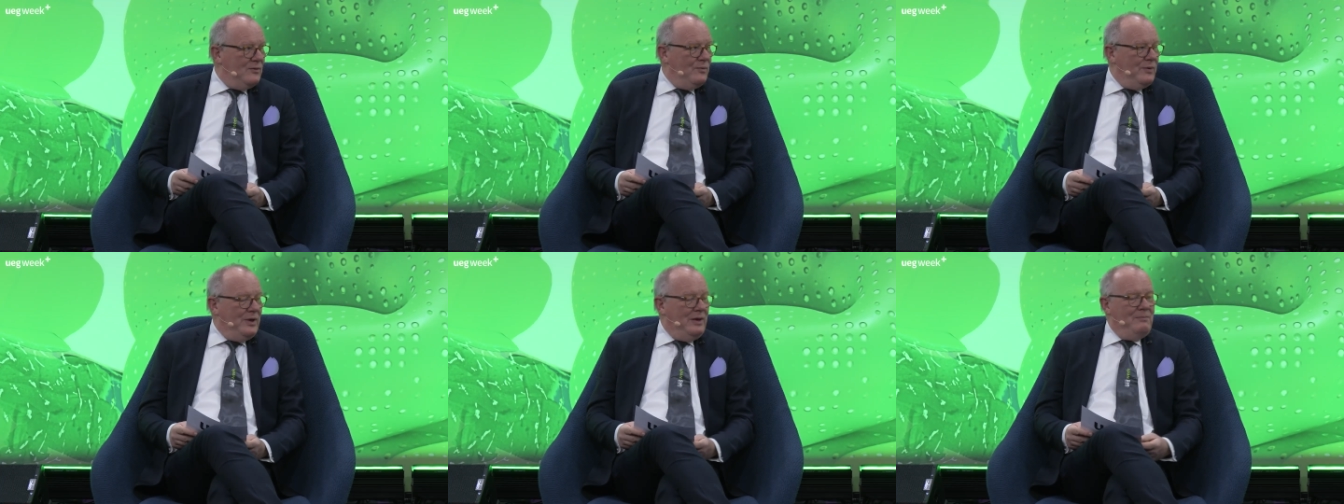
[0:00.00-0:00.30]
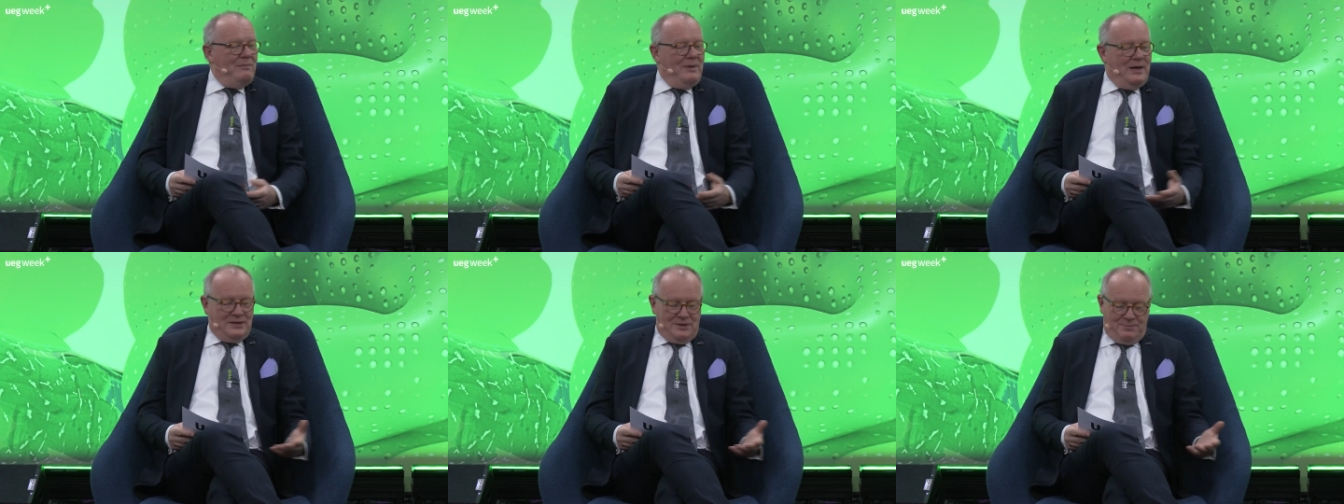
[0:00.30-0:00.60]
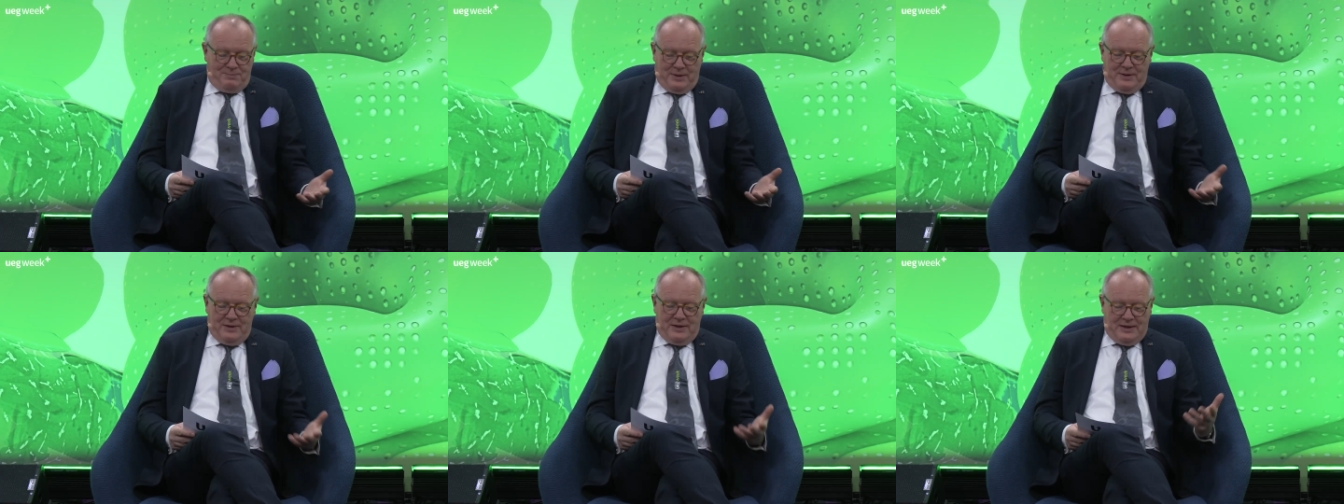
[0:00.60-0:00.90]
We
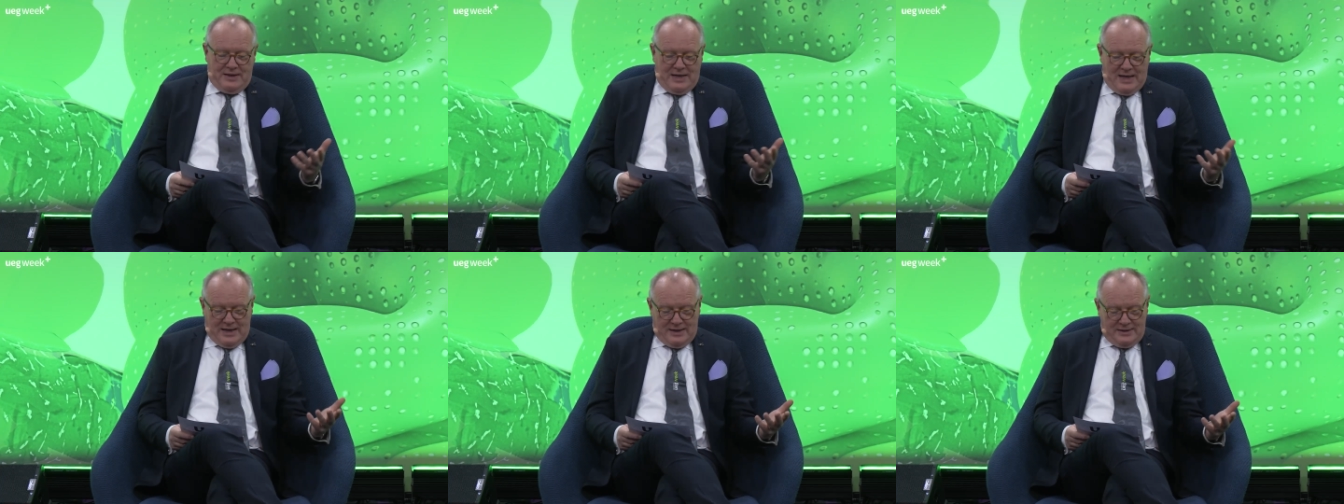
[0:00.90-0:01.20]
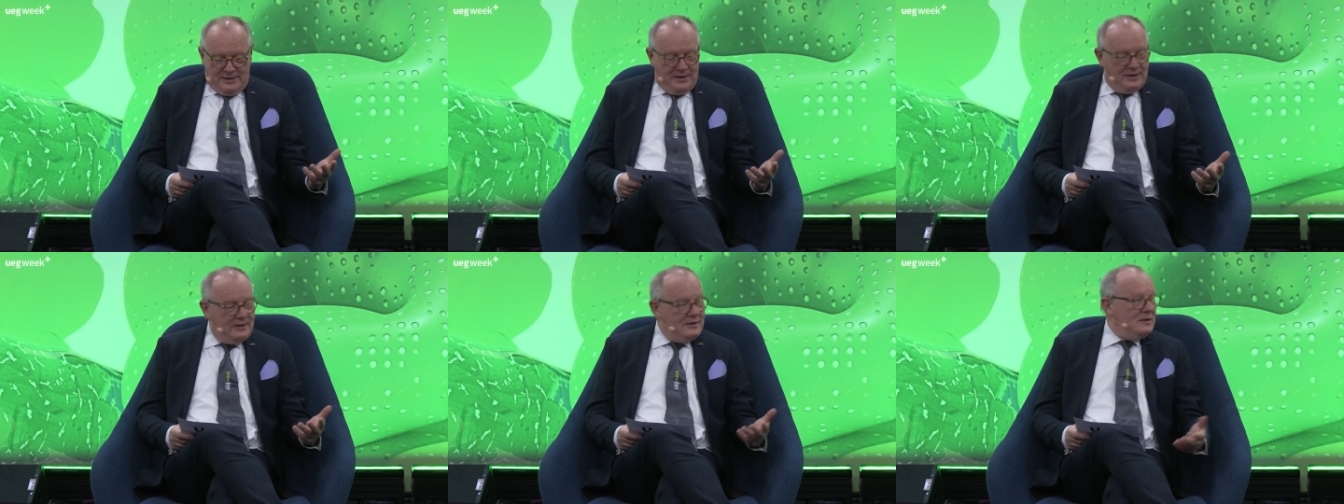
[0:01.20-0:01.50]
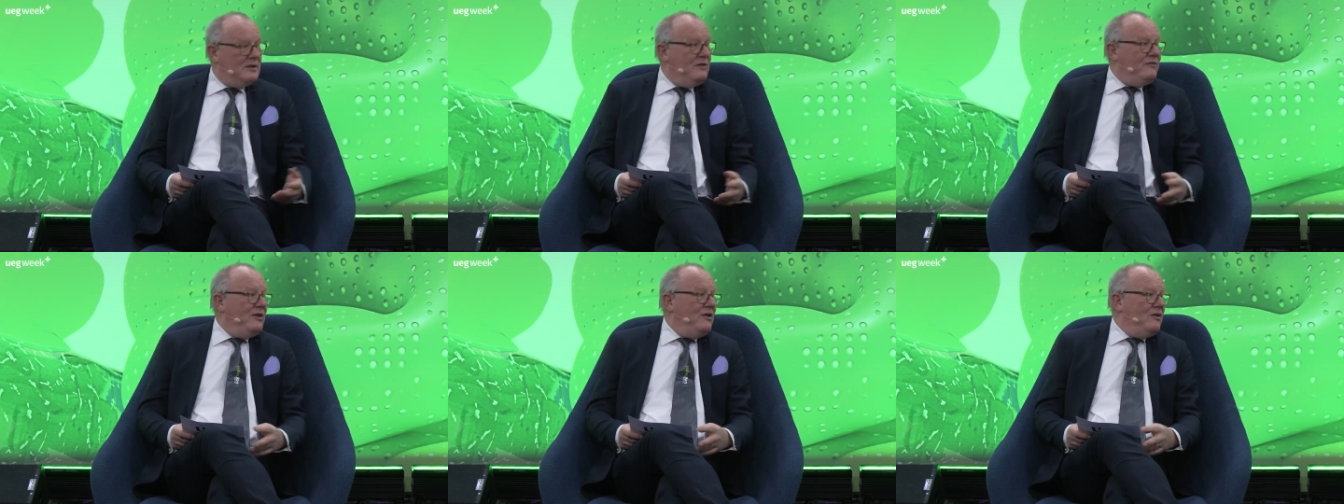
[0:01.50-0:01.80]
must be the guardians
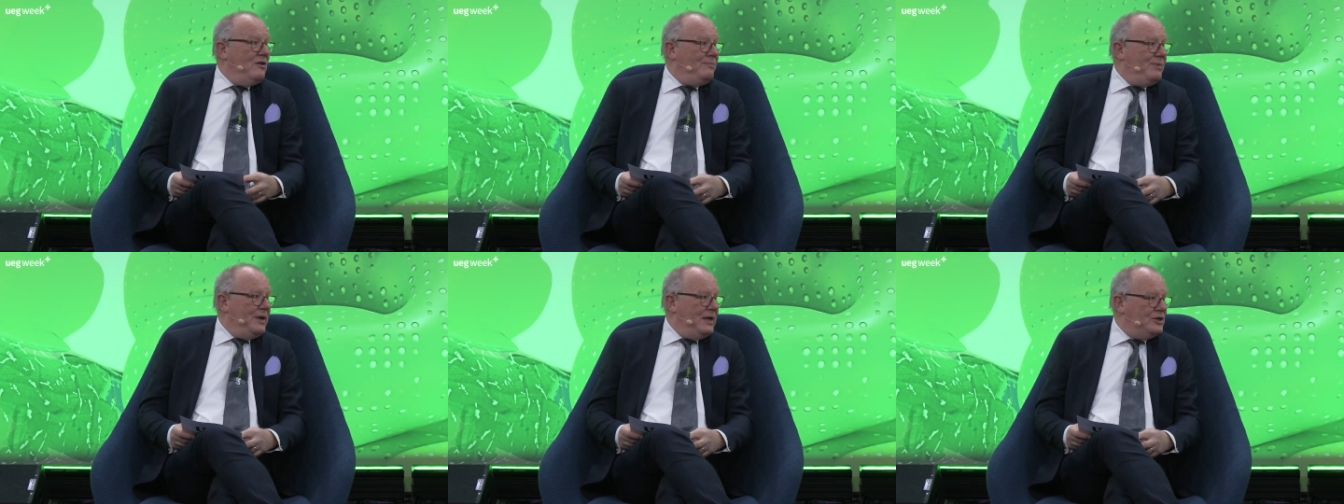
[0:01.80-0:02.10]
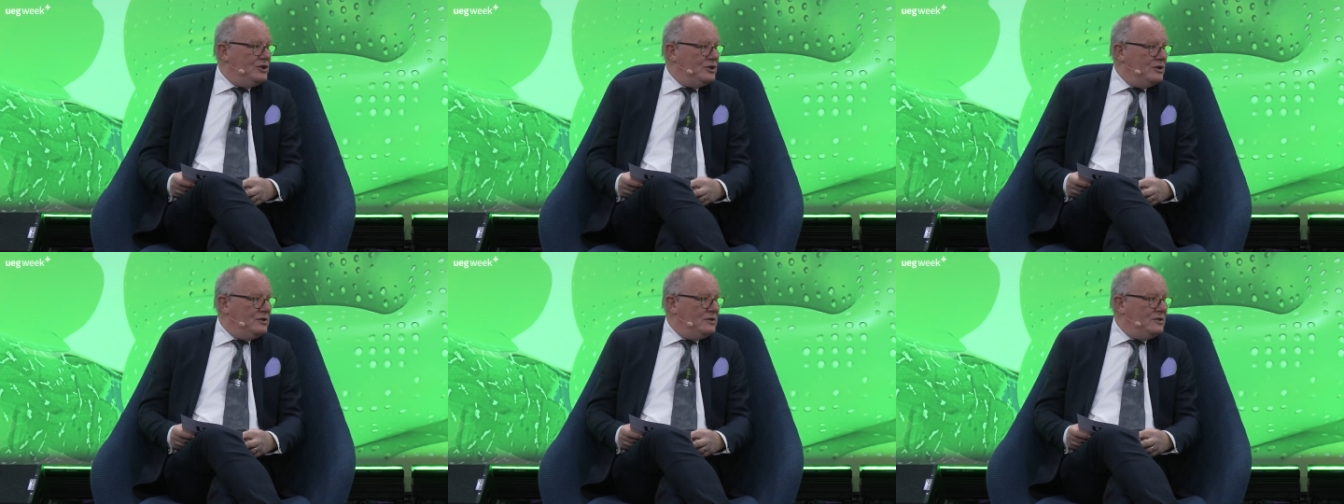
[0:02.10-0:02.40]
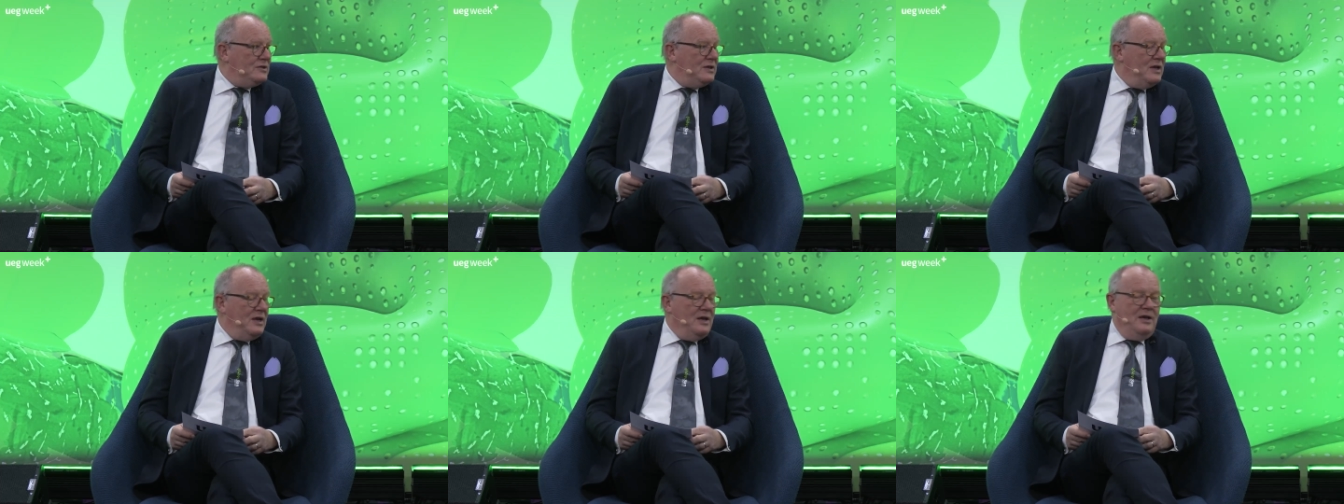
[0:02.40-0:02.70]
of our patients